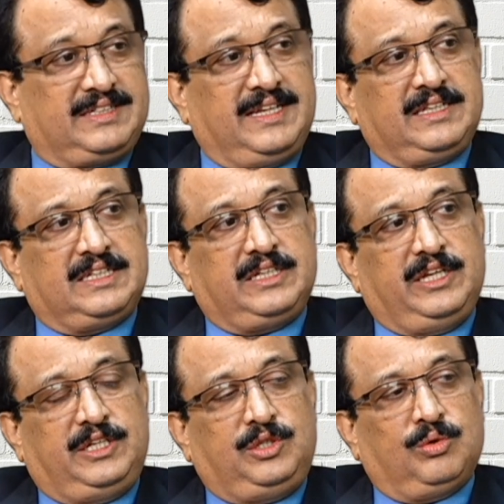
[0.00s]
this
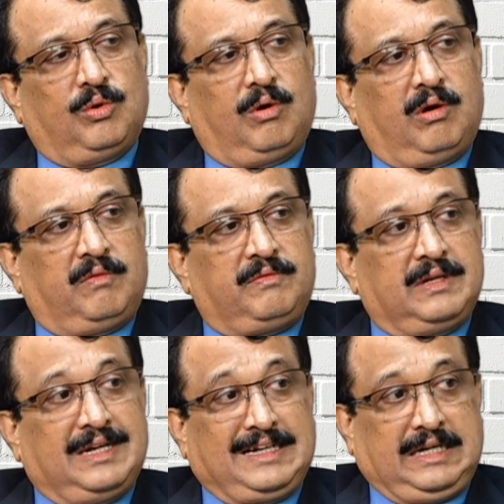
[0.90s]
issue of
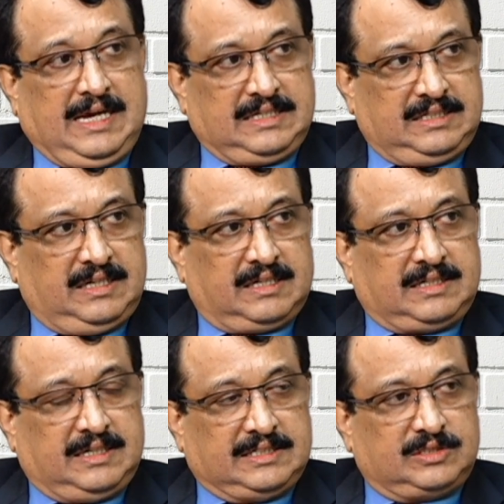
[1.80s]
tax
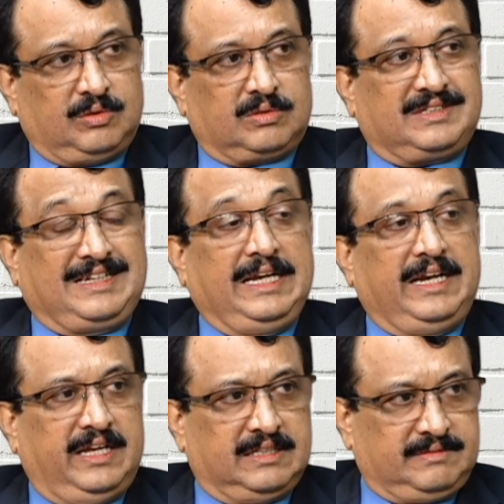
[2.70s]
deducted at source,
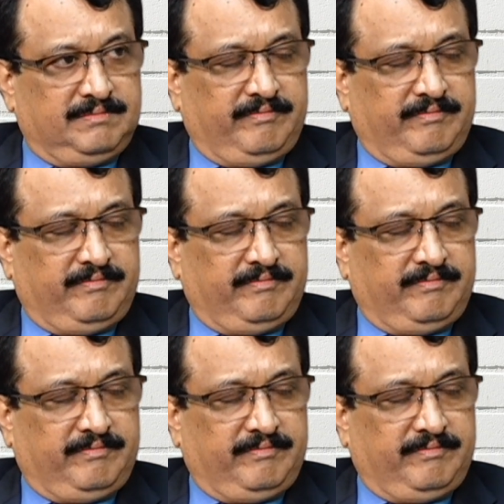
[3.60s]
TDS.